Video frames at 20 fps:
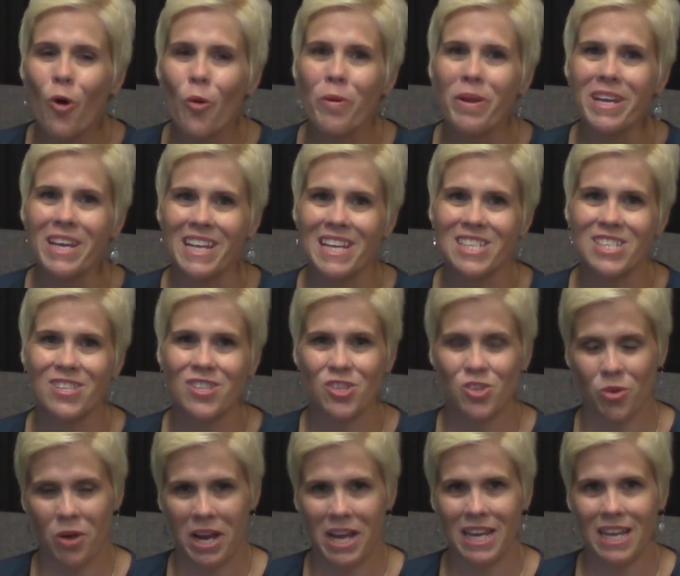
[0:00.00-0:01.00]
we get into the
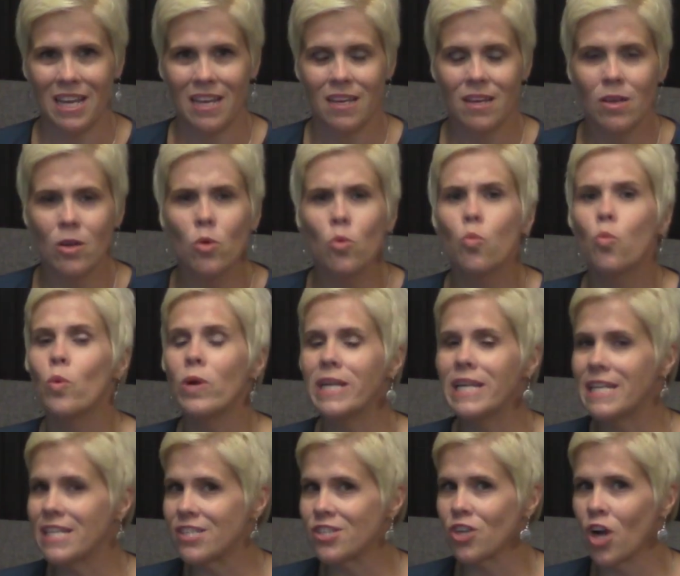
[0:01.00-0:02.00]
training, we need
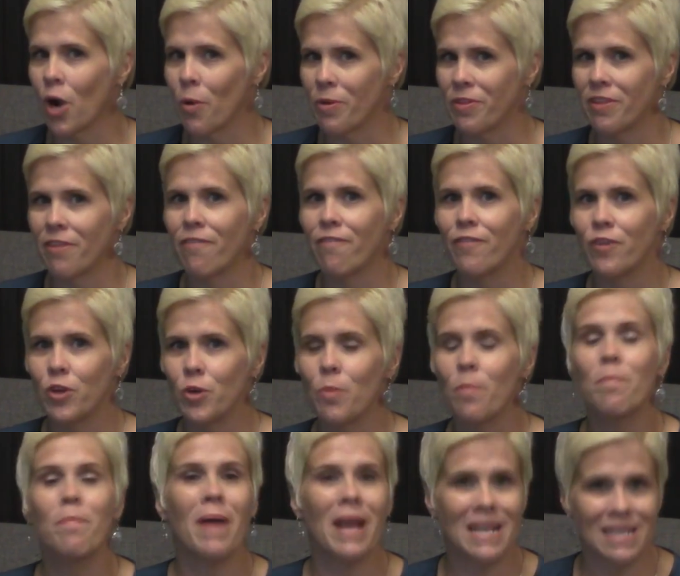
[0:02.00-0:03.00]
to start with a few
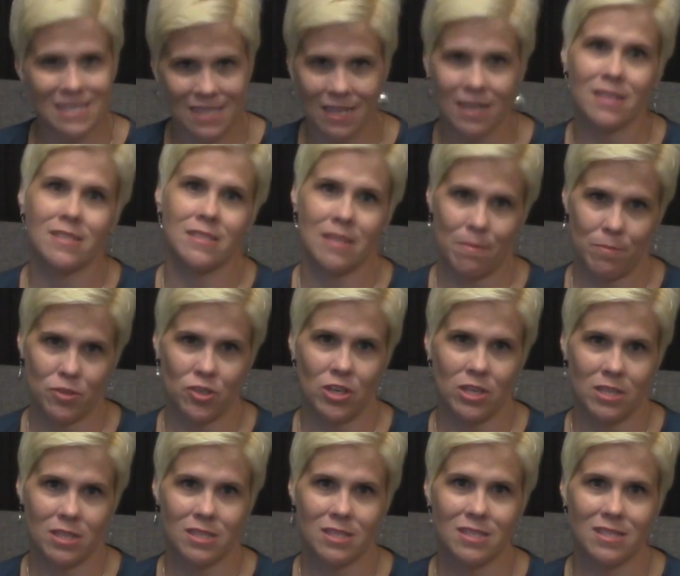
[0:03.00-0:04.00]
basic
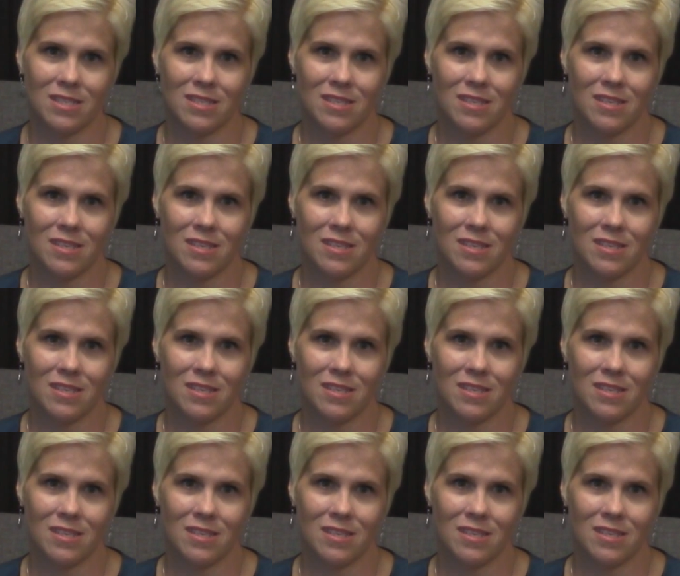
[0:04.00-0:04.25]
assumptions.